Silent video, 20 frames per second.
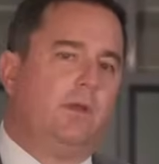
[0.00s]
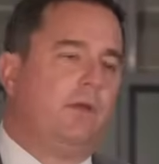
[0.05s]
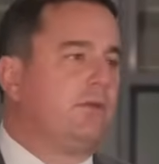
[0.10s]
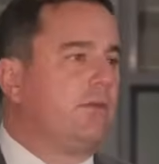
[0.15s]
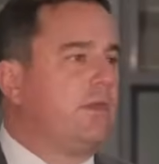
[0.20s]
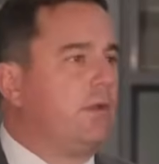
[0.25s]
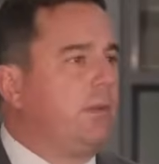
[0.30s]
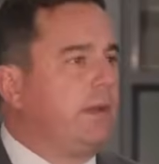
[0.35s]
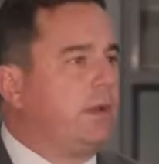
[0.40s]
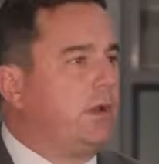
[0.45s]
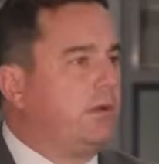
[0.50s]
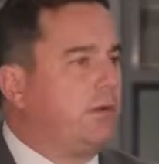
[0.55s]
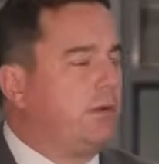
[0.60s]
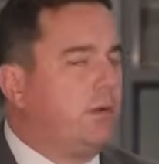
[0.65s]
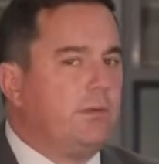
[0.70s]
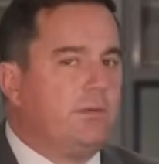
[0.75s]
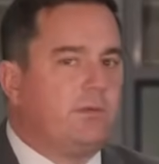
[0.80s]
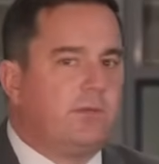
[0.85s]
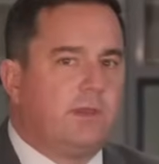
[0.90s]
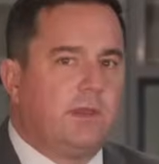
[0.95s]
so that we can
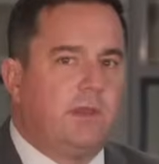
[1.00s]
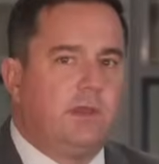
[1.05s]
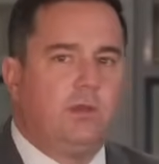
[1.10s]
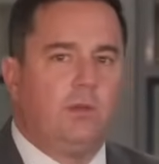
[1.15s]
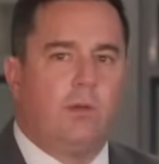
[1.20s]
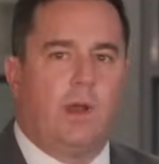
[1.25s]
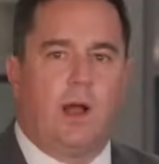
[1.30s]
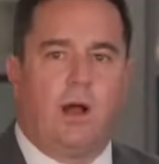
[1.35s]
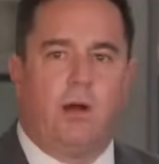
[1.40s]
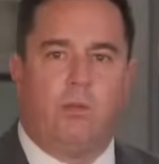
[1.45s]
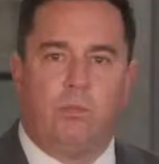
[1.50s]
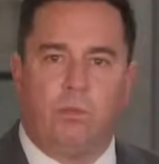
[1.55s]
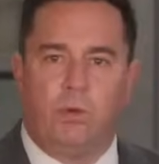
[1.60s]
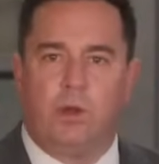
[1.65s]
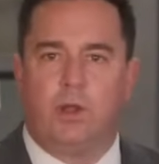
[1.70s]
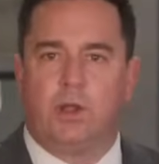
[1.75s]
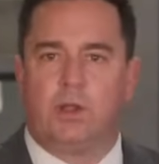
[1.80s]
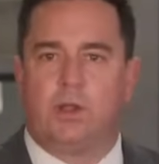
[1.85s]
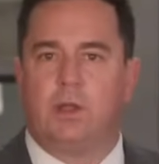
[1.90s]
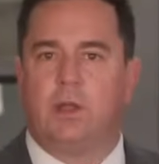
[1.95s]
continue our
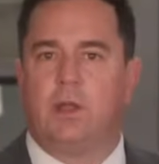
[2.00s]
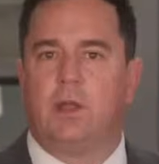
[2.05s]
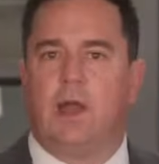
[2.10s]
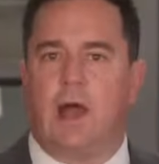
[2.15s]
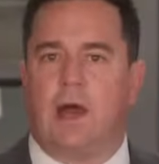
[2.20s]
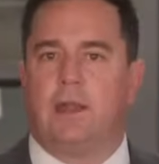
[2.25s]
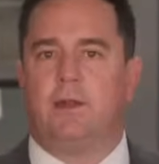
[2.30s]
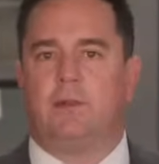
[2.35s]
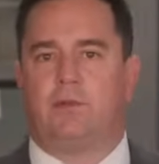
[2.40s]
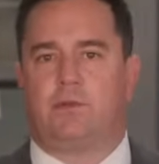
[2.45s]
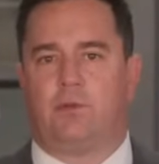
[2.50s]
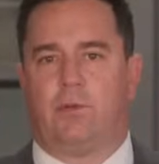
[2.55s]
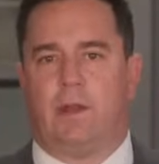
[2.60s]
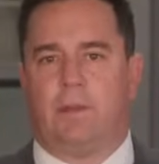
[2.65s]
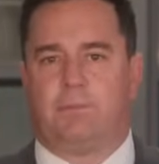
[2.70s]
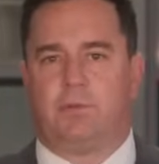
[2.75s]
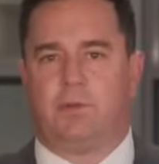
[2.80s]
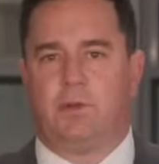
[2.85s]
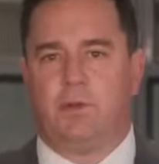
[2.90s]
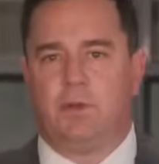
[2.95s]
work
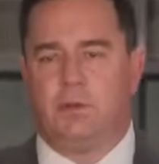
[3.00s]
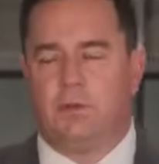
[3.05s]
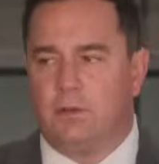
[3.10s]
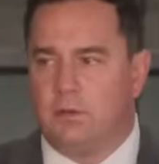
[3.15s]
uninterrupted.